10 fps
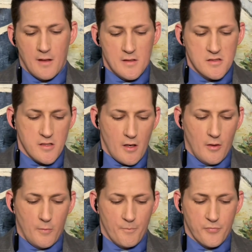
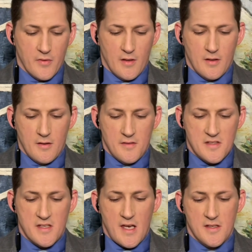So,
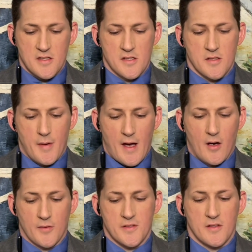this case is
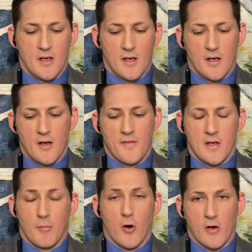about the
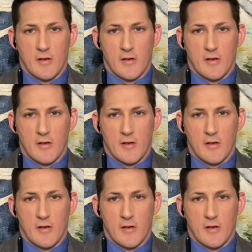Amari